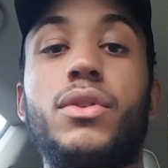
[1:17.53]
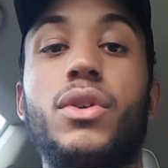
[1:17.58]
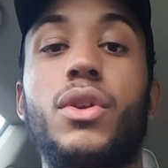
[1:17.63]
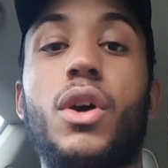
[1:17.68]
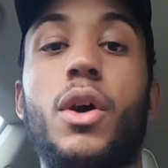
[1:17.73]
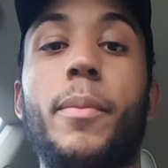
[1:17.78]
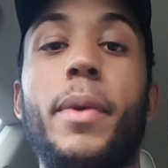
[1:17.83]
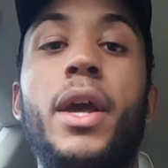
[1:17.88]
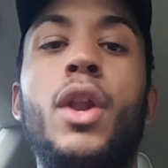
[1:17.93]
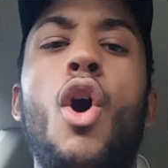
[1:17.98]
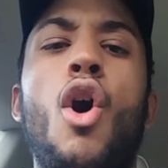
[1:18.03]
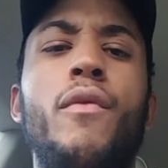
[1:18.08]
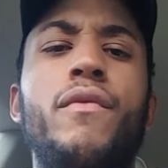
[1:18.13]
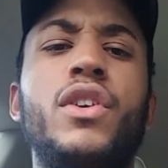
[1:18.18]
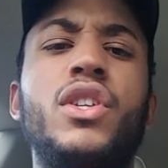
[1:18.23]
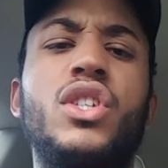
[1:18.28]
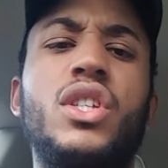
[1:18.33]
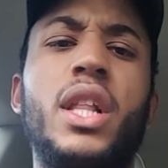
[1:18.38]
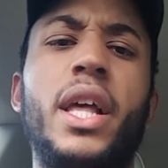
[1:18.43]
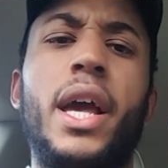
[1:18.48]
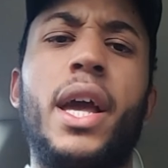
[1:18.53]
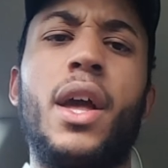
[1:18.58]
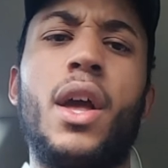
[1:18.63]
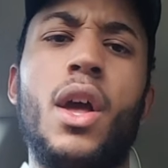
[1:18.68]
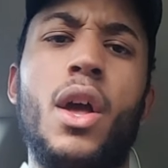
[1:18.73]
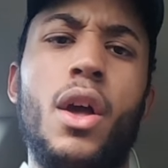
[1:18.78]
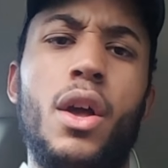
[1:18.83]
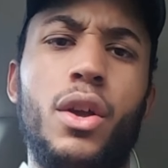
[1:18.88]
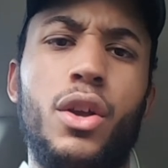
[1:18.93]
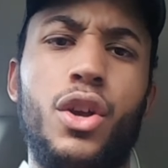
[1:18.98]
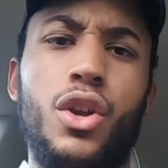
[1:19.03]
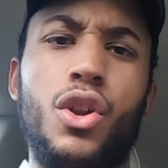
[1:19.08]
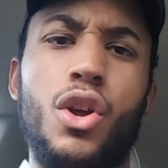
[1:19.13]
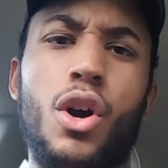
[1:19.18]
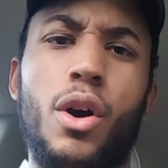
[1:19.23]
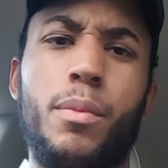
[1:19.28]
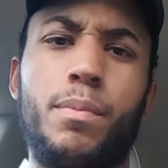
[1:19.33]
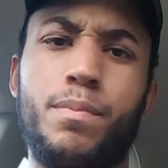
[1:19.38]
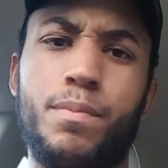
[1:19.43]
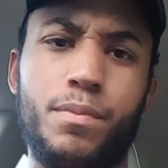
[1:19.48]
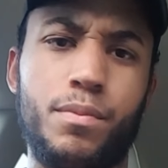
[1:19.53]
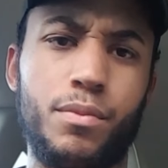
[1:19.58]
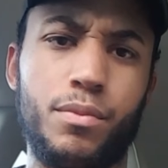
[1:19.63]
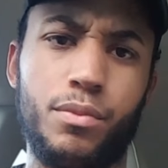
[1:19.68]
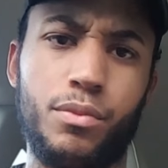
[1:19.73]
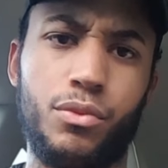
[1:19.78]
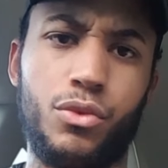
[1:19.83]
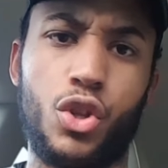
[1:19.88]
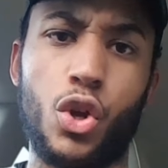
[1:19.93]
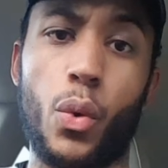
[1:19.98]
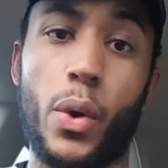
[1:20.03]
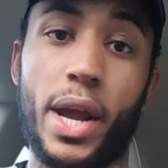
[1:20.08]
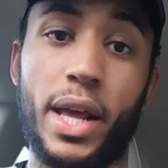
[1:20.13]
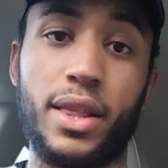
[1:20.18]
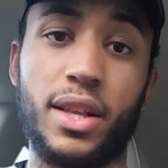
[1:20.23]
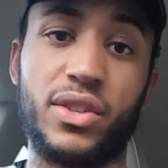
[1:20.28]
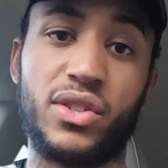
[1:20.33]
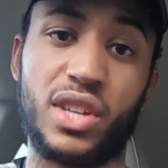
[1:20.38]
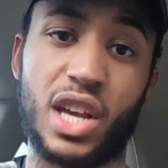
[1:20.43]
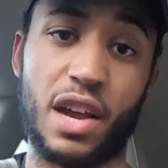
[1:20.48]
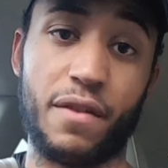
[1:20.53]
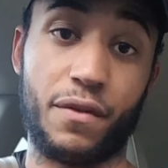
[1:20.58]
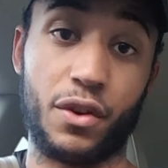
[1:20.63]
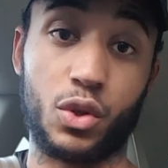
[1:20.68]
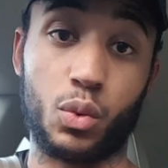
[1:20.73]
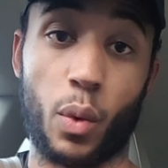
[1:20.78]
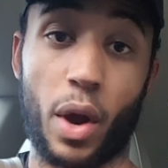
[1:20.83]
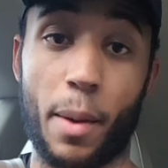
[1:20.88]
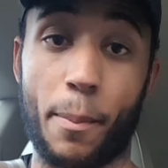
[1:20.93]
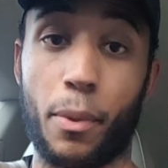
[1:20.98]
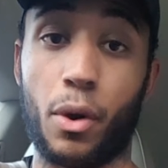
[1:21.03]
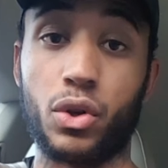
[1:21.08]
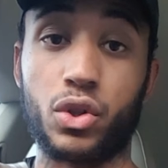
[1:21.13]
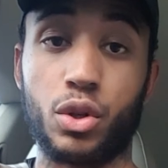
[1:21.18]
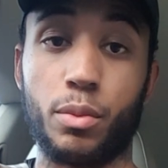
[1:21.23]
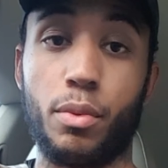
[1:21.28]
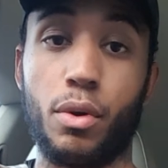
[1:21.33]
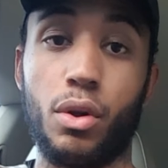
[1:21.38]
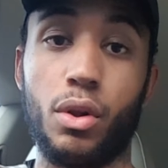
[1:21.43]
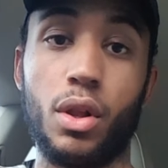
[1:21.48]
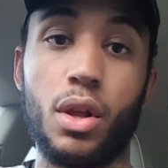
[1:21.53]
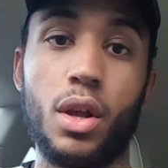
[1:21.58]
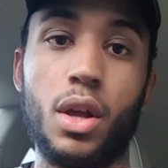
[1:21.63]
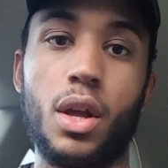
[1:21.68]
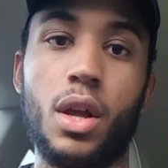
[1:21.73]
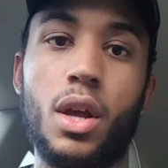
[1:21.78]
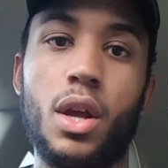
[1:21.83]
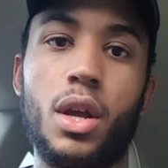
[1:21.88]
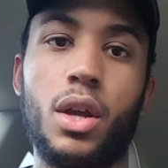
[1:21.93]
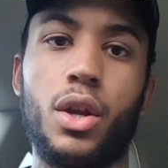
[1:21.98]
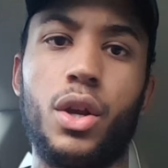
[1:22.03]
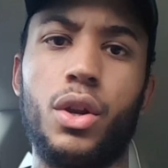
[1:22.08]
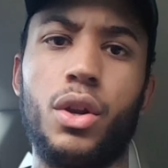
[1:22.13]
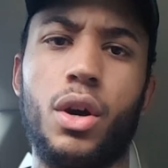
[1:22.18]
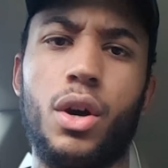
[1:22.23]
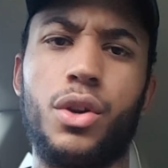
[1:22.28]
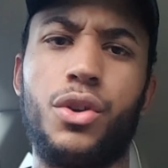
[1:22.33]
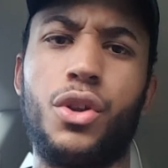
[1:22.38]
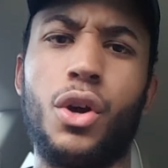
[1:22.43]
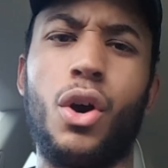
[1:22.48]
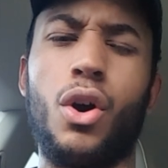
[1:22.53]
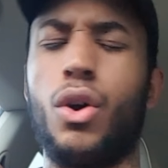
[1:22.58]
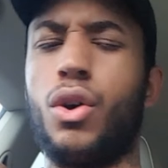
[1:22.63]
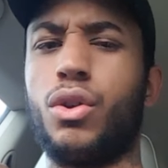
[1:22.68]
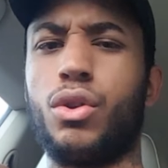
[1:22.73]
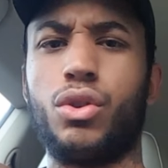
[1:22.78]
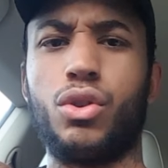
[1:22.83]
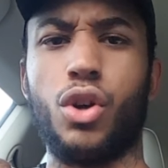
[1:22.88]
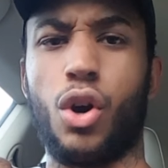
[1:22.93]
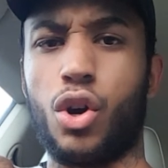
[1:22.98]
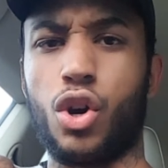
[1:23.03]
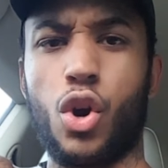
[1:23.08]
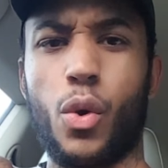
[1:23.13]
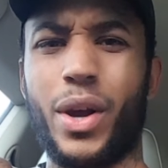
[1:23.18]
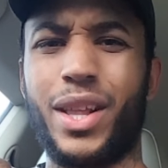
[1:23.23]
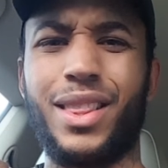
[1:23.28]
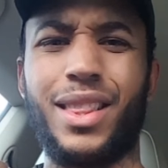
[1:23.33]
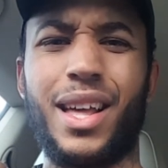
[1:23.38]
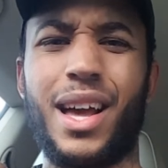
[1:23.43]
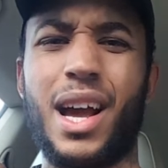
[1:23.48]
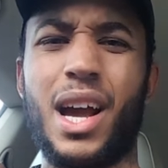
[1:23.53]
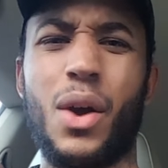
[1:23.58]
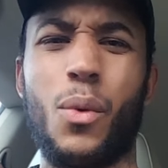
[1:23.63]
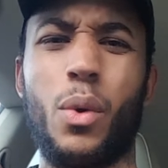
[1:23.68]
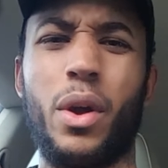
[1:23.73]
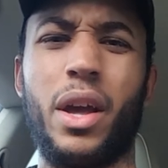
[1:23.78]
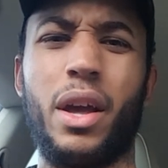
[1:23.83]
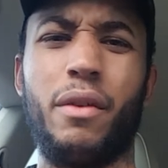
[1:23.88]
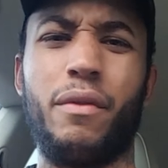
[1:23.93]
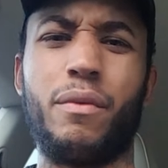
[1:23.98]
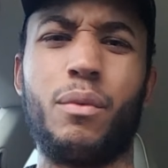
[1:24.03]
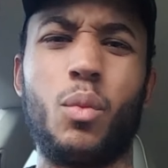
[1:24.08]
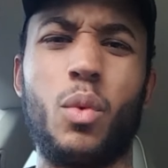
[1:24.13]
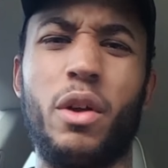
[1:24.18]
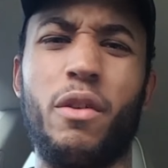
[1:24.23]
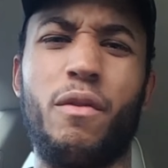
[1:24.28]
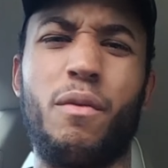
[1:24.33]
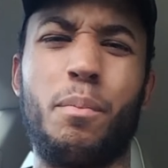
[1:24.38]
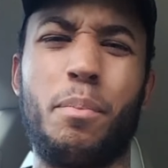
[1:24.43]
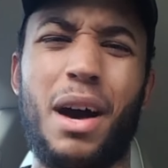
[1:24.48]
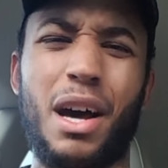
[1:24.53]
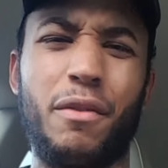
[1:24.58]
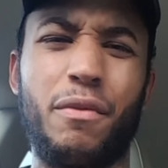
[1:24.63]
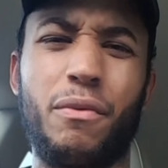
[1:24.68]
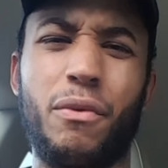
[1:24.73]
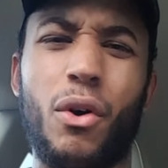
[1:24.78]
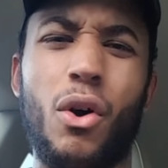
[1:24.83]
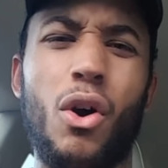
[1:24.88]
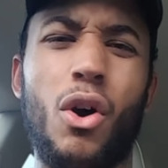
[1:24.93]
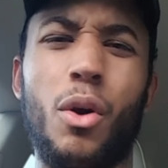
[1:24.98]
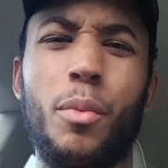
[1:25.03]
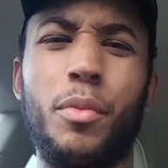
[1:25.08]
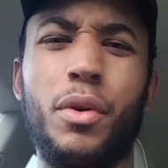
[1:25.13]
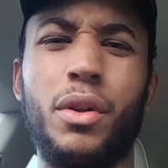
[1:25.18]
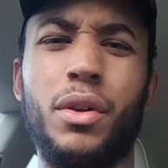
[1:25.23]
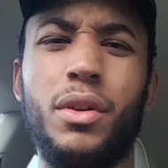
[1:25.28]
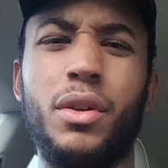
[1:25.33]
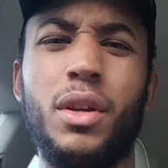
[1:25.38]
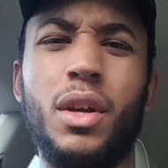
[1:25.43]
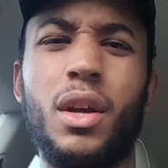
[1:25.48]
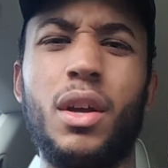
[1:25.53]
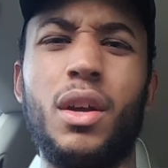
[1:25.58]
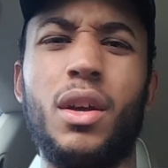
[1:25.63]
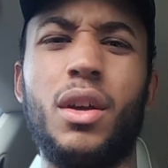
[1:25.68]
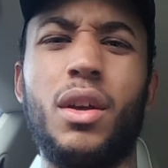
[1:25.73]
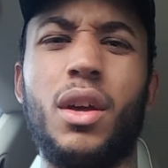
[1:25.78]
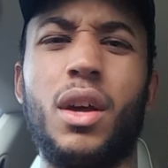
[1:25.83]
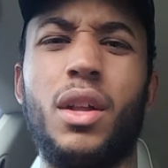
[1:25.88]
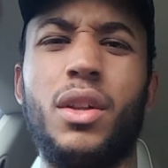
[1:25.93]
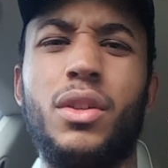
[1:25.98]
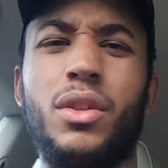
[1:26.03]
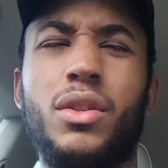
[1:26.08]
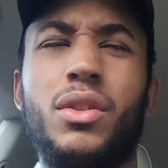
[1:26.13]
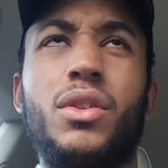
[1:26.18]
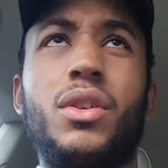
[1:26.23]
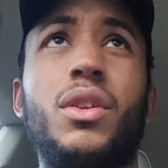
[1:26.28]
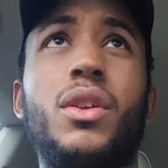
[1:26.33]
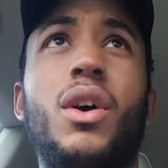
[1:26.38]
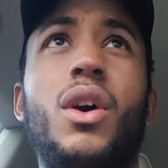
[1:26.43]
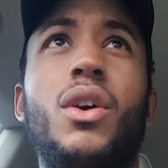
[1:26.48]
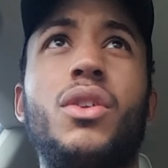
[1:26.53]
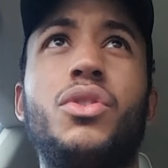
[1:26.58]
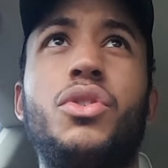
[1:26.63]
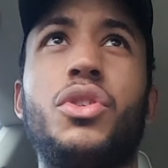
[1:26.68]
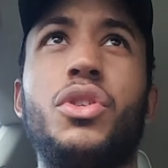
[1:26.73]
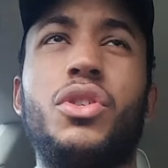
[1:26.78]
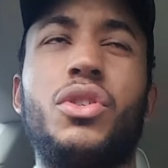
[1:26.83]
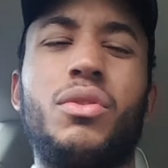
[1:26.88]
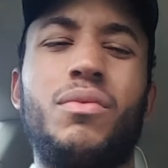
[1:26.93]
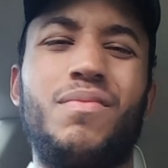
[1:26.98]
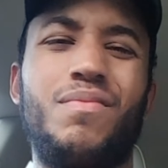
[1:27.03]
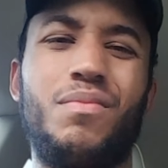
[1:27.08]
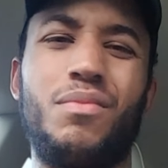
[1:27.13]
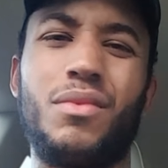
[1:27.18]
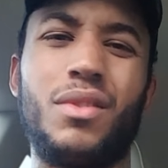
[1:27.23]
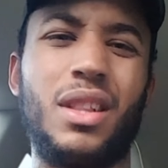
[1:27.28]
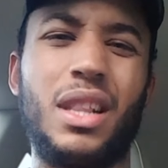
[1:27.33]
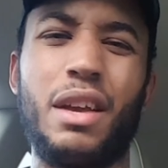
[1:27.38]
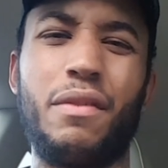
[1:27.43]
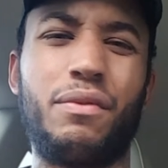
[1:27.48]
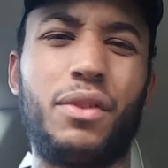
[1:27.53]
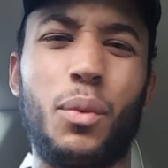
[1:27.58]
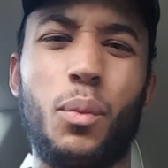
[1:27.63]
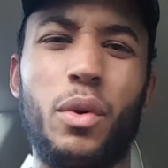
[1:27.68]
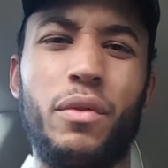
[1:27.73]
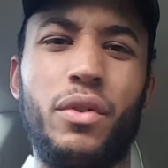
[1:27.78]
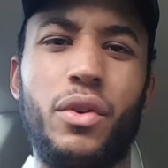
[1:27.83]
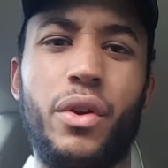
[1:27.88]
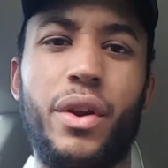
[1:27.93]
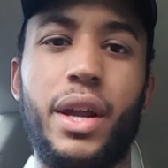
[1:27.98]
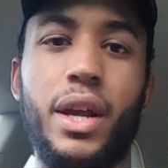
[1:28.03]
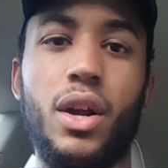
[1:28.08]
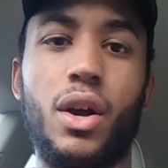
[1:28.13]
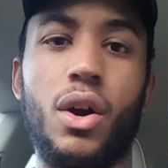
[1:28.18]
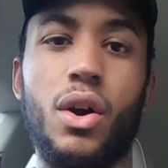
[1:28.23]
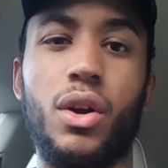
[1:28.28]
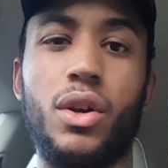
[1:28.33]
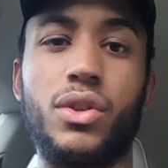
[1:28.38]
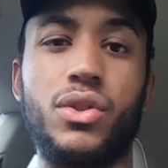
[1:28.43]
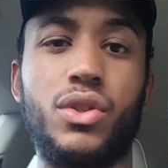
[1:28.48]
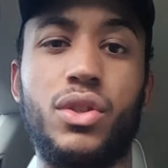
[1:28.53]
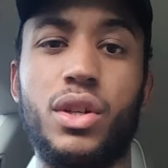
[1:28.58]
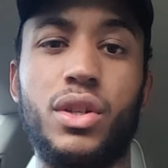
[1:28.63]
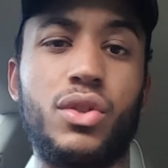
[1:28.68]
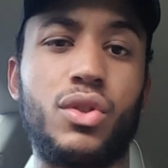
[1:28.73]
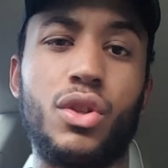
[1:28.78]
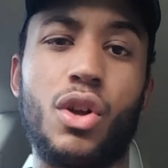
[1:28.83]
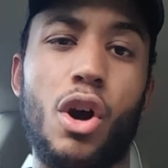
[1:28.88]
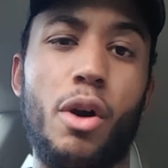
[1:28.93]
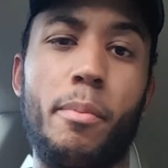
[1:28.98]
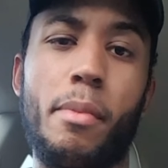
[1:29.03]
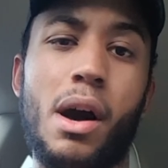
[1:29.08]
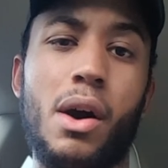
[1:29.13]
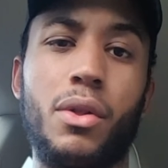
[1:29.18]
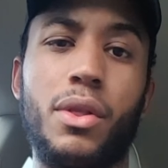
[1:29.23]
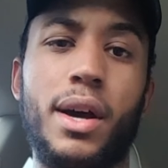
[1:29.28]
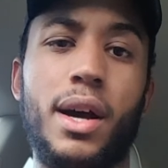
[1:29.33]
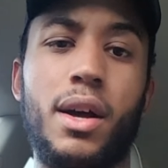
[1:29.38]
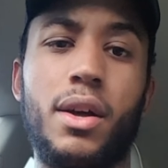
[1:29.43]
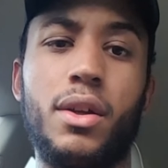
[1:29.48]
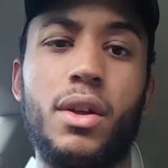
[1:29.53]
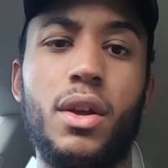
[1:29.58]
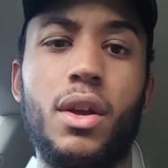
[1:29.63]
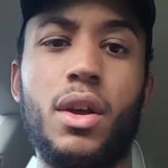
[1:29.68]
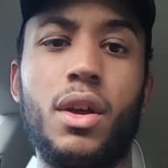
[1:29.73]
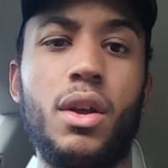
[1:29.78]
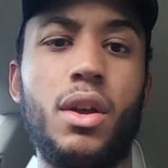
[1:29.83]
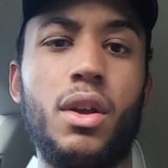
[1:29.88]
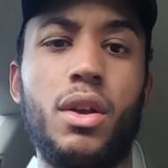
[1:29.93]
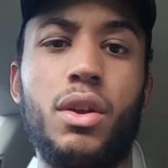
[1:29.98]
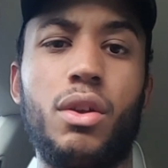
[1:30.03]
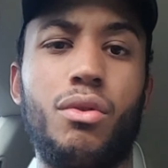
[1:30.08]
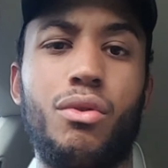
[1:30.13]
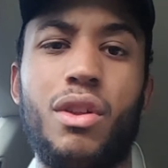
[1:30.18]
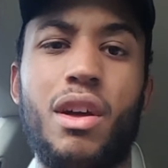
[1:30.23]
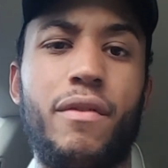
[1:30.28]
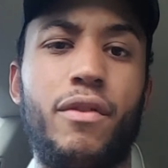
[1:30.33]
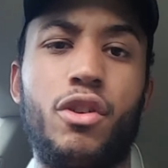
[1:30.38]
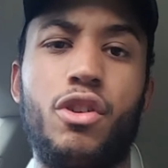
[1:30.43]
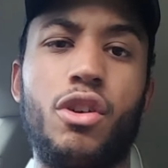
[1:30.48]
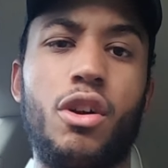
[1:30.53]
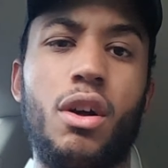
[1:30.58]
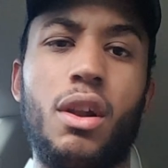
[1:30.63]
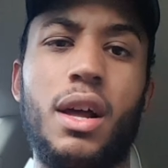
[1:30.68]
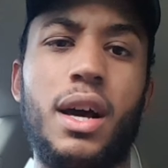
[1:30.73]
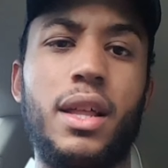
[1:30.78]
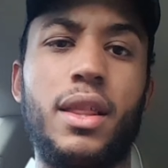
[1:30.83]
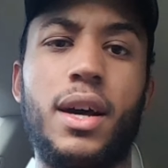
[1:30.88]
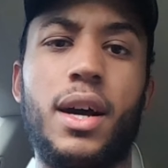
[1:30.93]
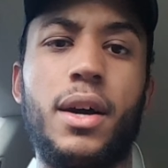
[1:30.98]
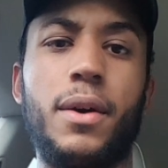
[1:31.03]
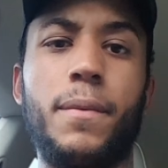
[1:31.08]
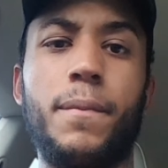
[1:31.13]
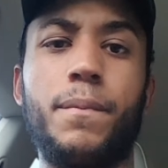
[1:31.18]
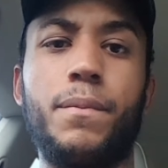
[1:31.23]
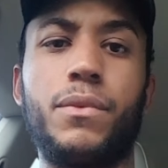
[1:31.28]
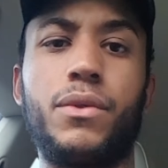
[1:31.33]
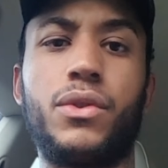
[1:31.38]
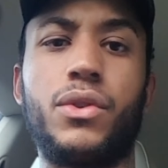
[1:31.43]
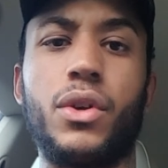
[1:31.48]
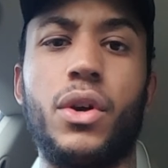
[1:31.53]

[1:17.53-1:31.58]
You know what I mean? Obviously, you know, do it in the safest way possible. You know, don't don't go in there with, with bad form and and you know just lifting with your ego. It's it's not about that. You'll never grow like that.